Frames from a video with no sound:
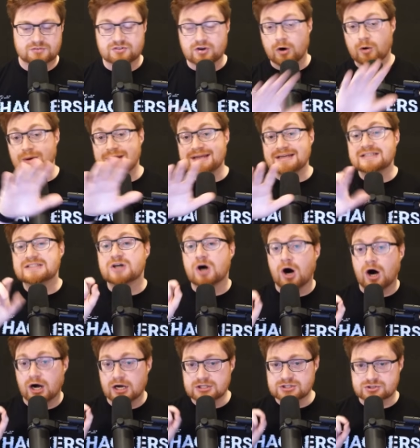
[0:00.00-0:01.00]
So in
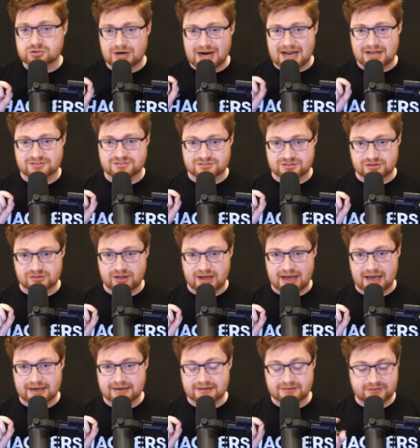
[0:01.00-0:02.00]
contrast to
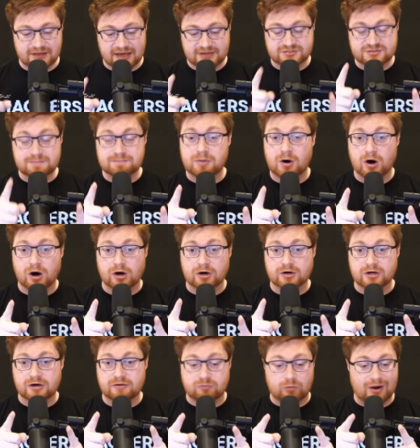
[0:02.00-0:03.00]
that, that's a
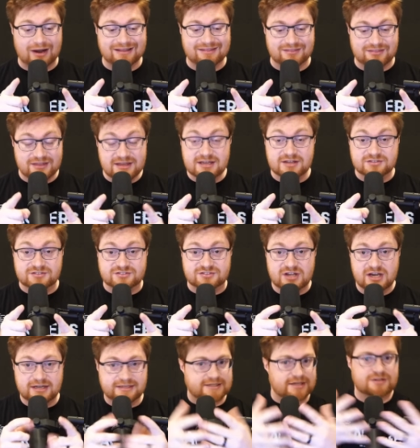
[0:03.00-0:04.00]
part of why this
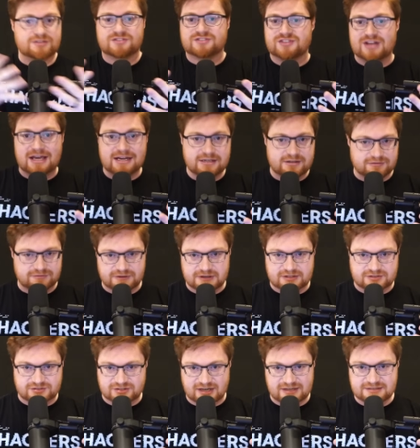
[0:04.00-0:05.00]
consent
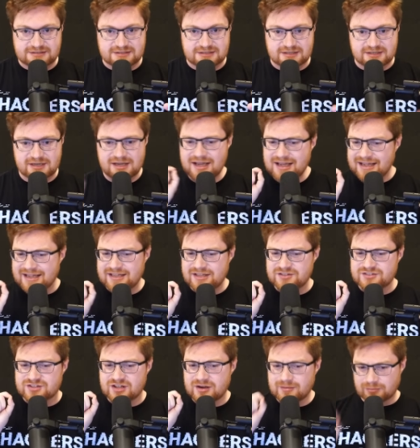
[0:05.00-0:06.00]
fix idea
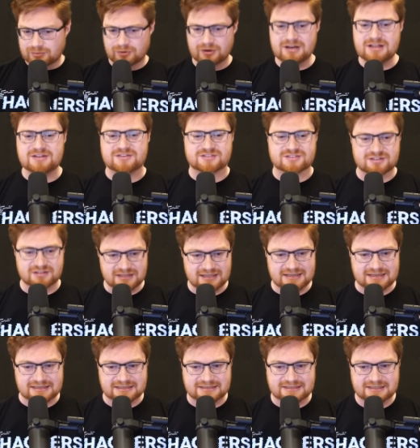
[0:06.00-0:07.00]
is pretty
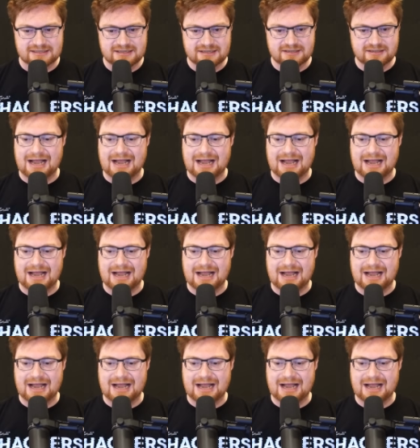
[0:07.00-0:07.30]
slick.